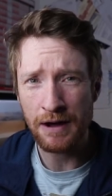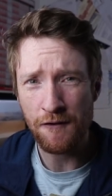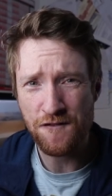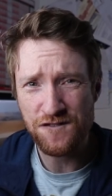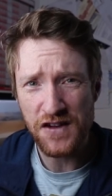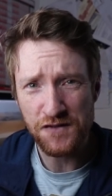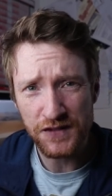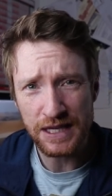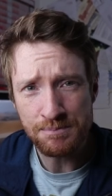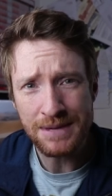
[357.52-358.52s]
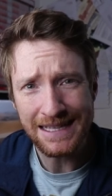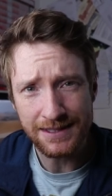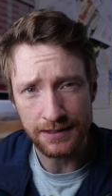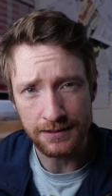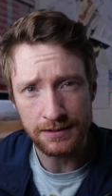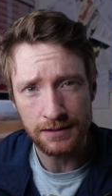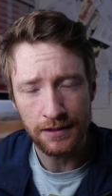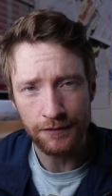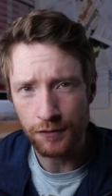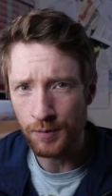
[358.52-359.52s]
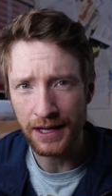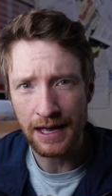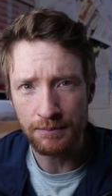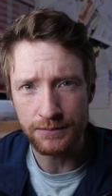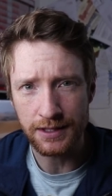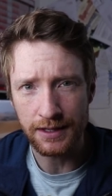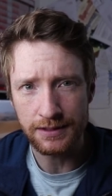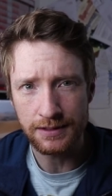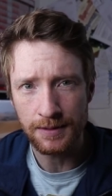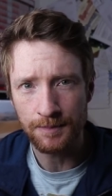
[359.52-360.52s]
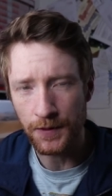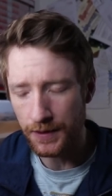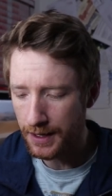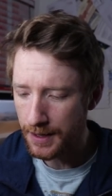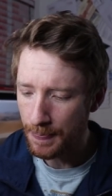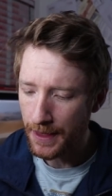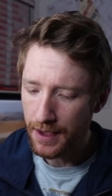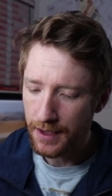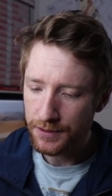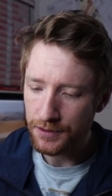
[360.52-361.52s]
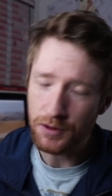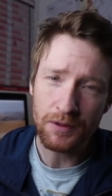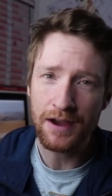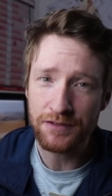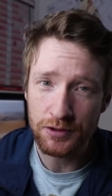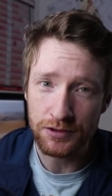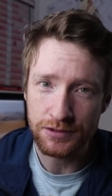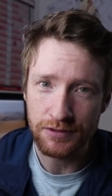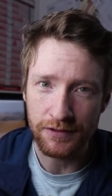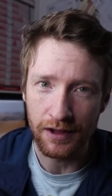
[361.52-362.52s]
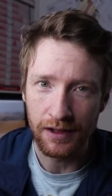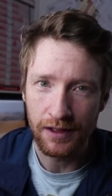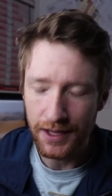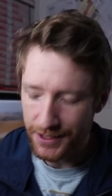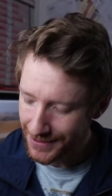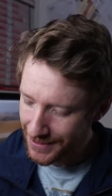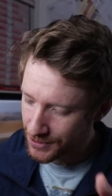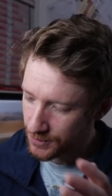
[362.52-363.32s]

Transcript: about 50 meters from the campsite, okay? So you don't have to cross the river. You can